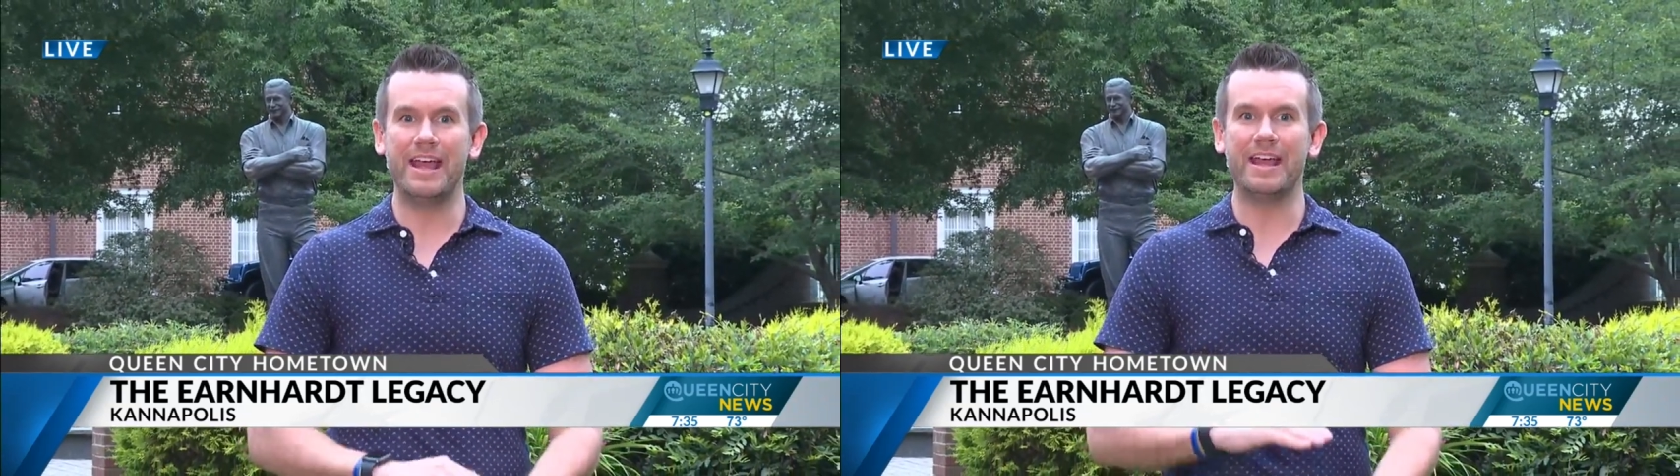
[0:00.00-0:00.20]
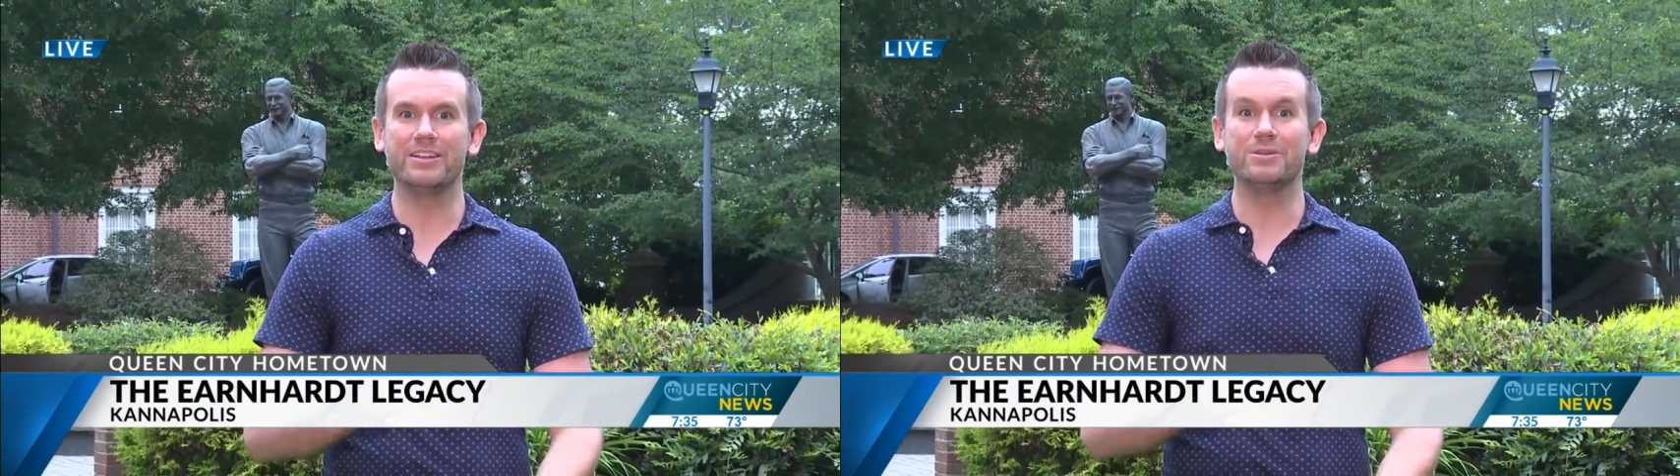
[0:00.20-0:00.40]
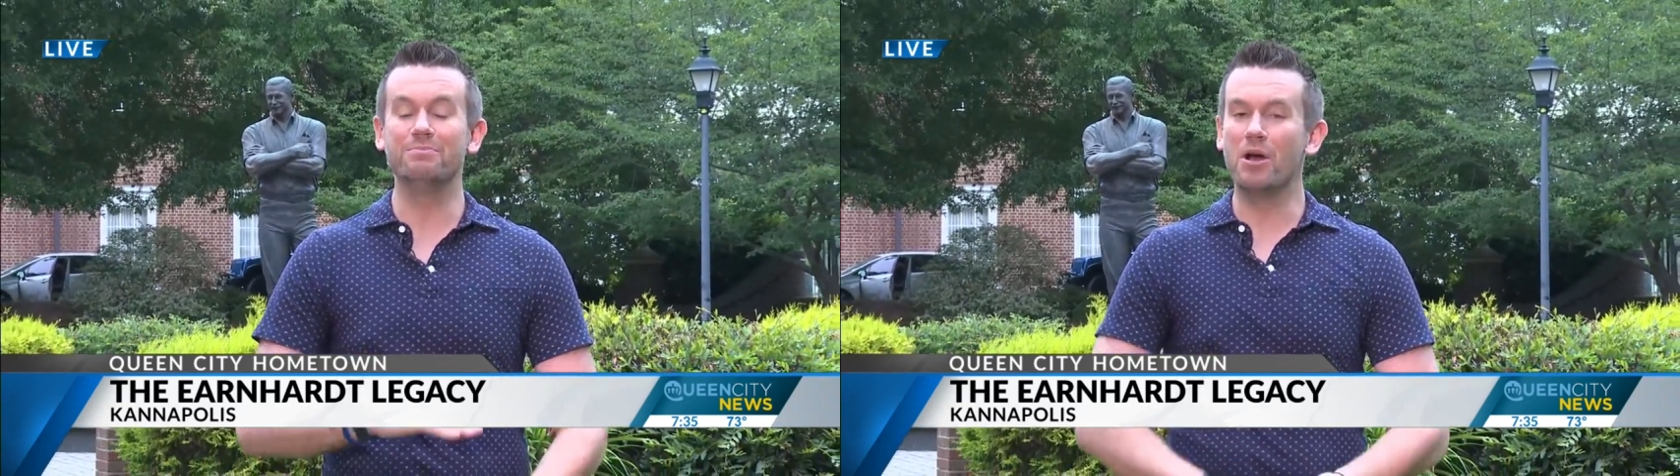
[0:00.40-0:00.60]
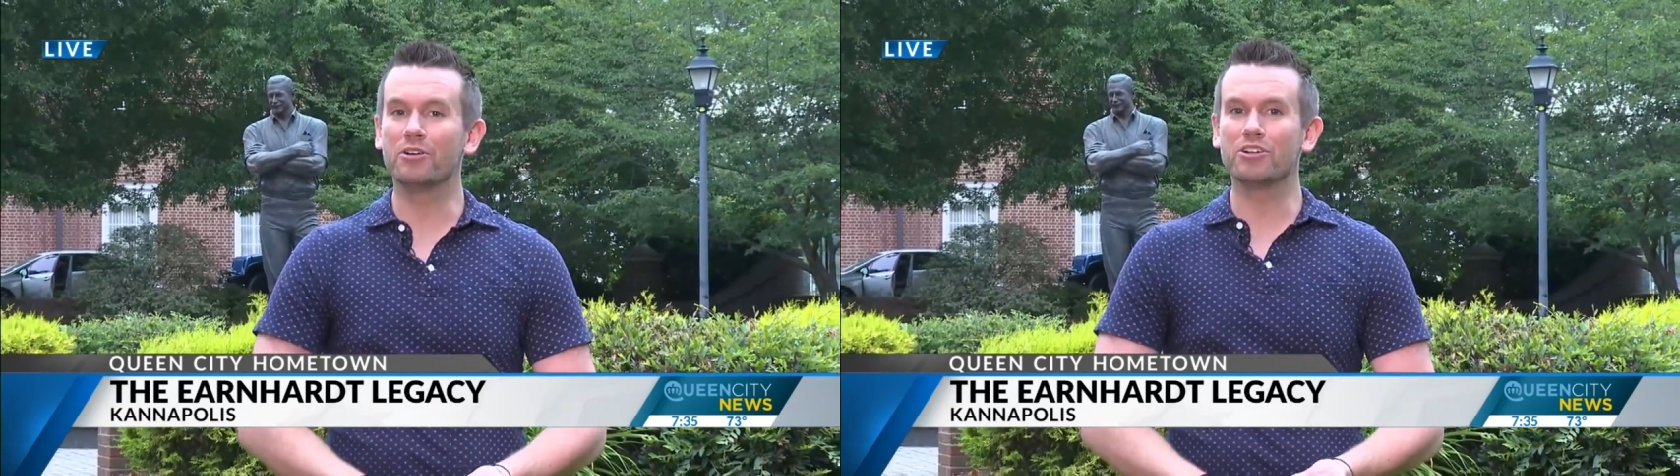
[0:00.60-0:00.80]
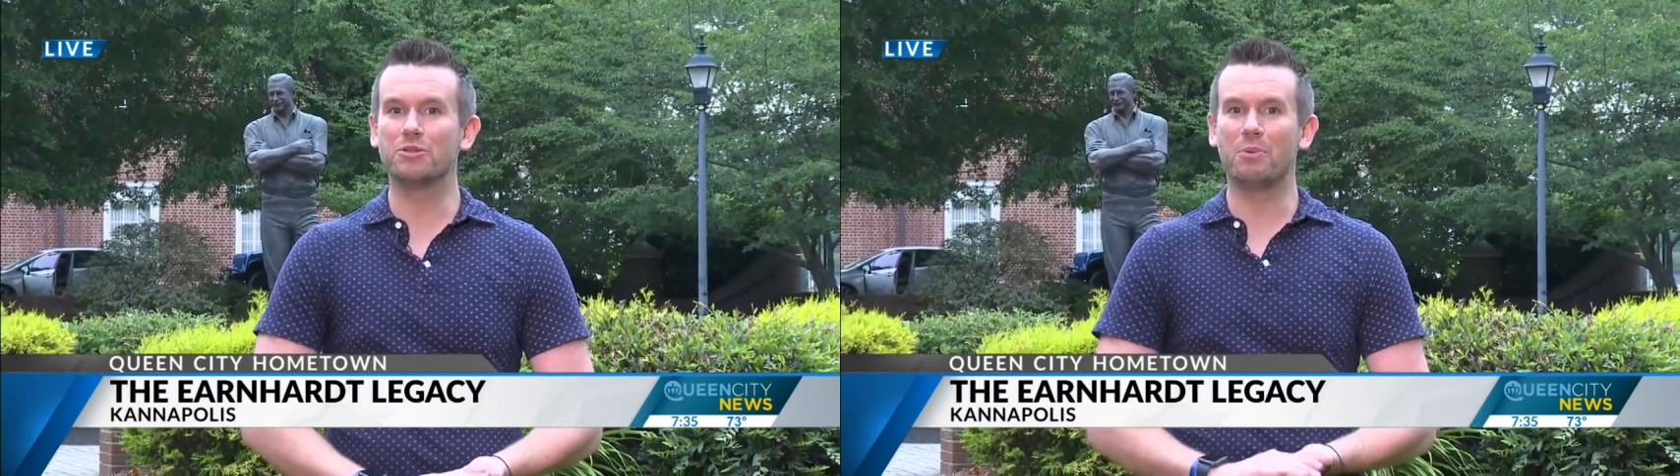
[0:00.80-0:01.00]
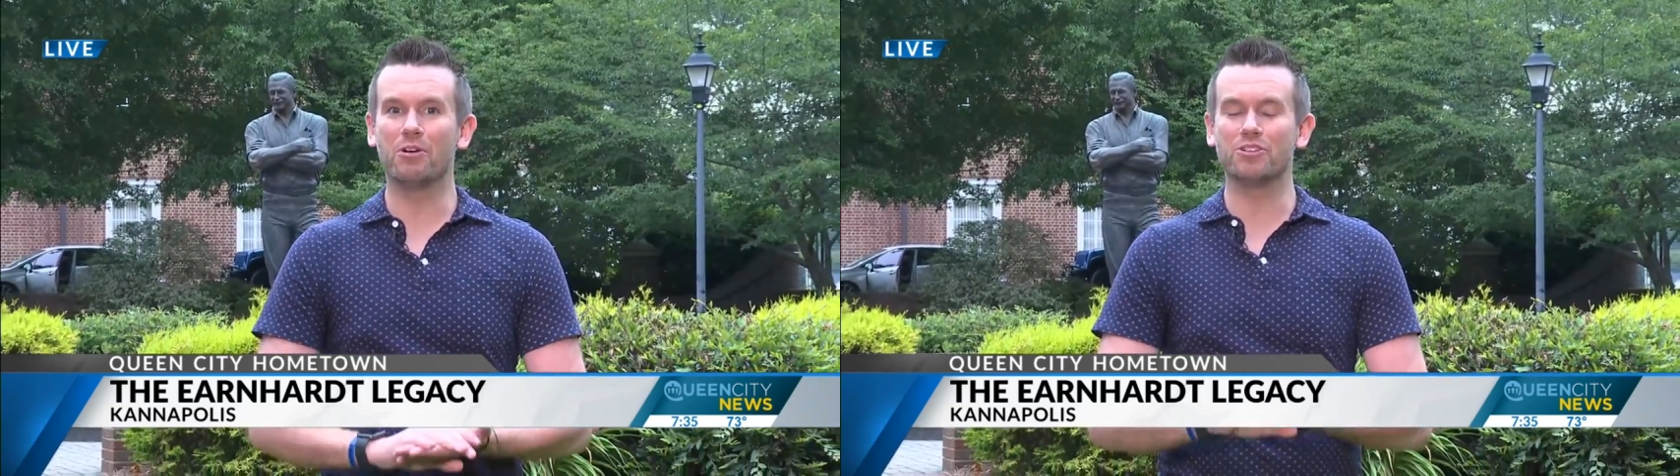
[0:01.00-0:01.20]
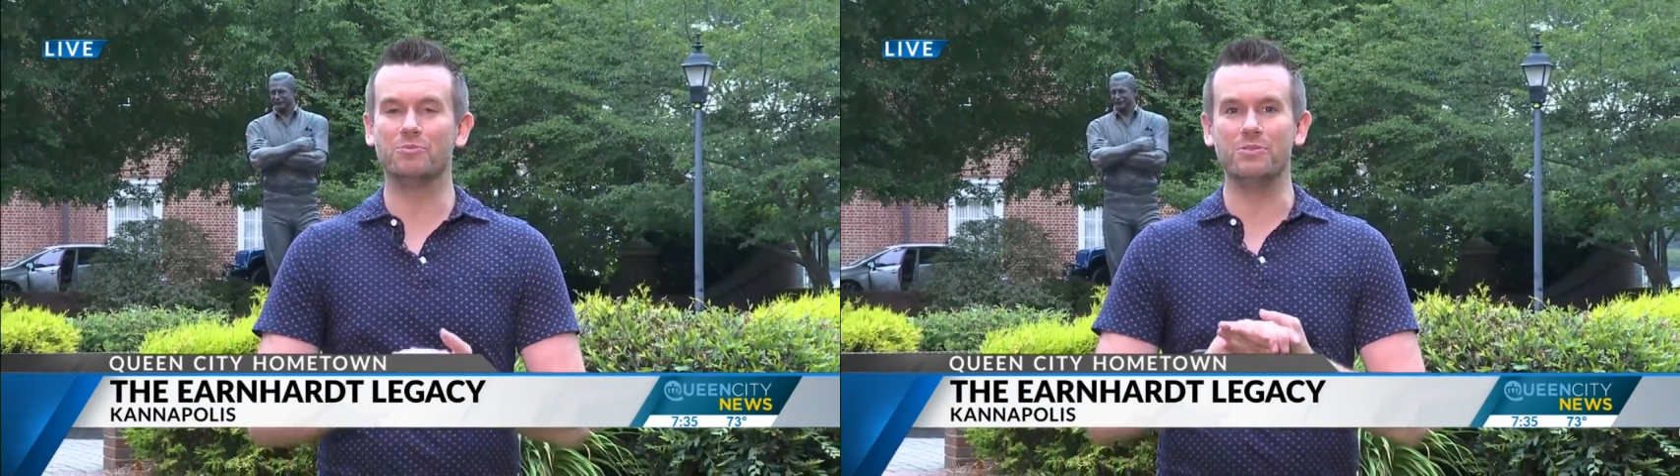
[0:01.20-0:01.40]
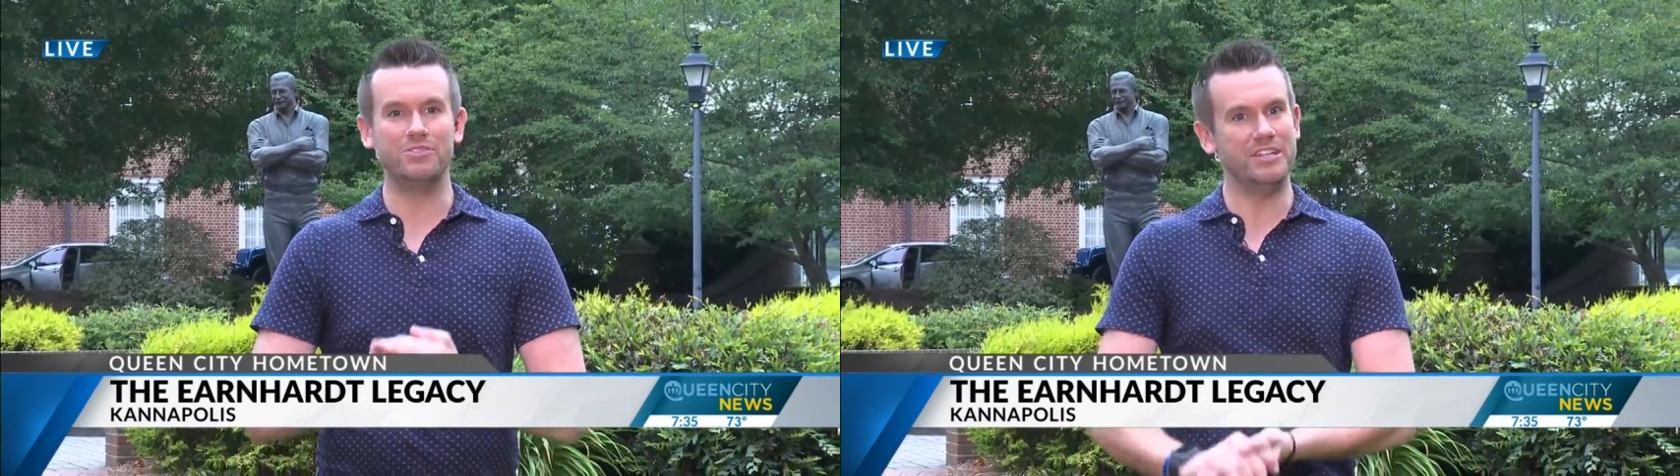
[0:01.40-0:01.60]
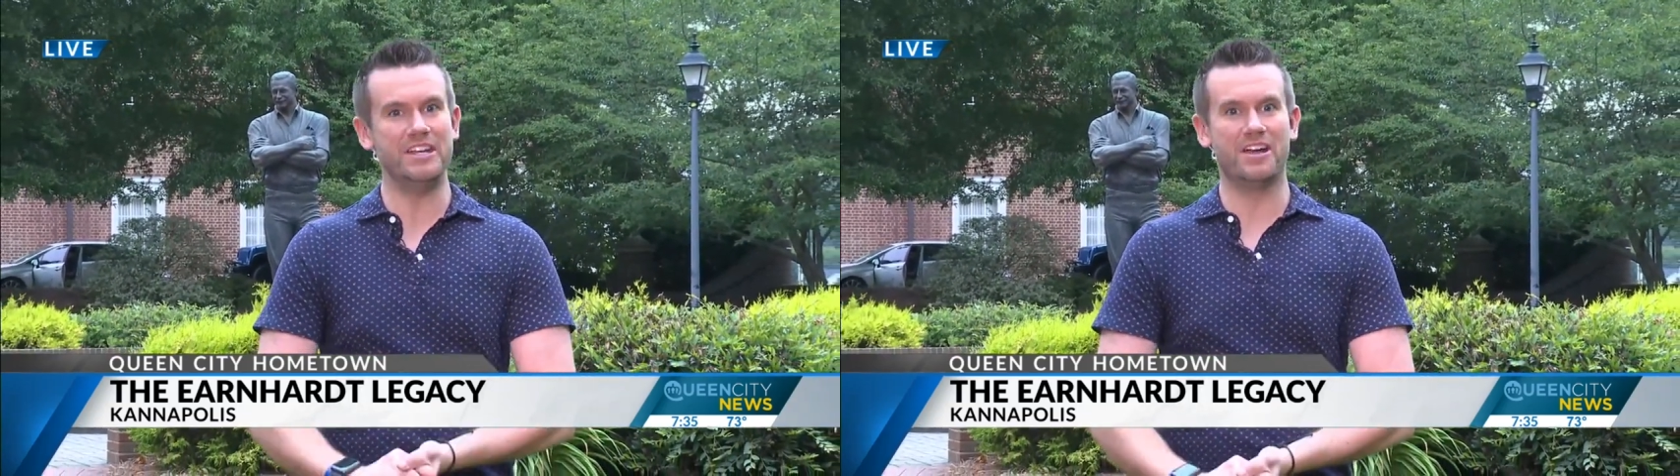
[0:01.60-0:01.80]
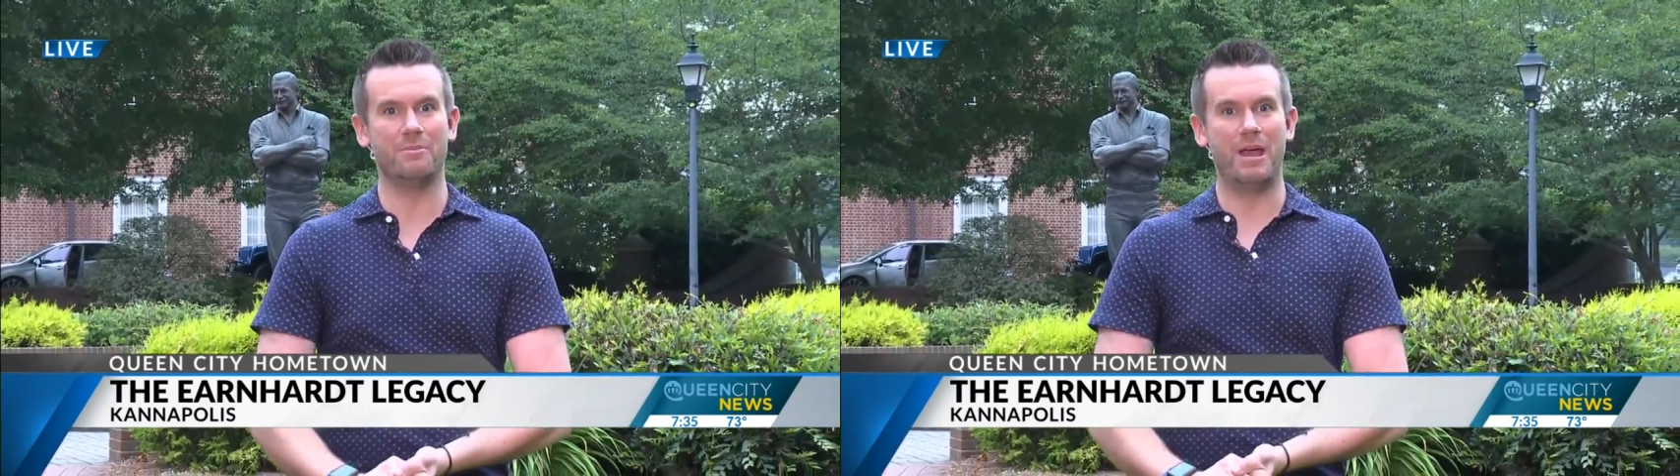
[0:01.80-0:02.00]
and Motorsports
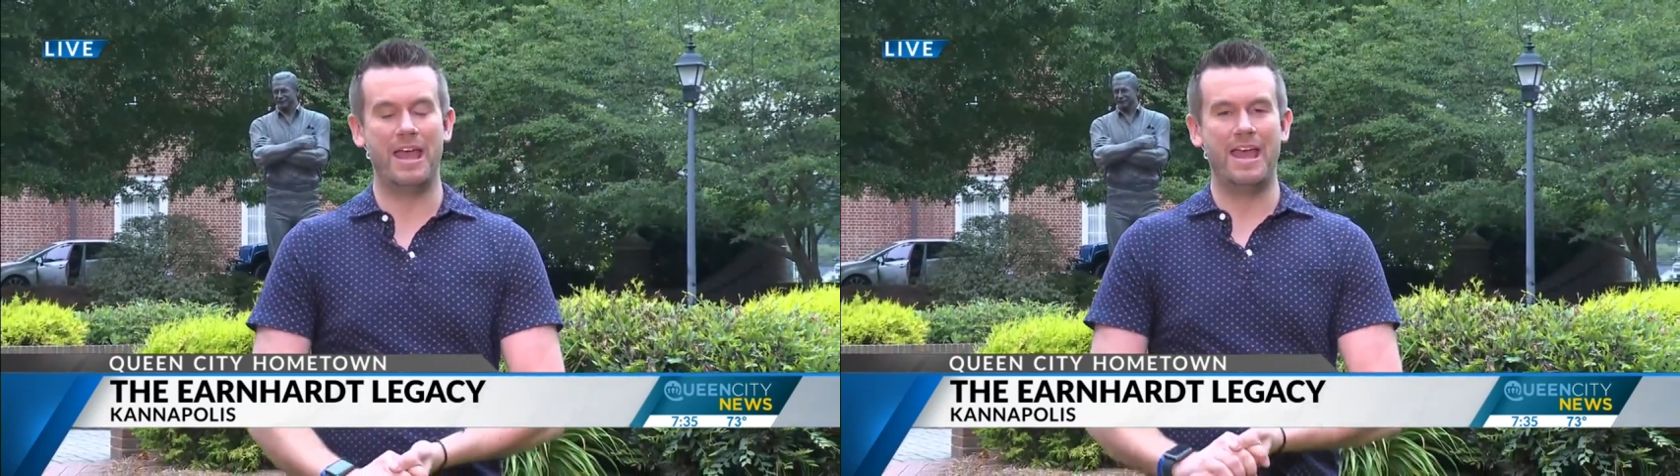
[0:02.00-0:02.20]
Museum.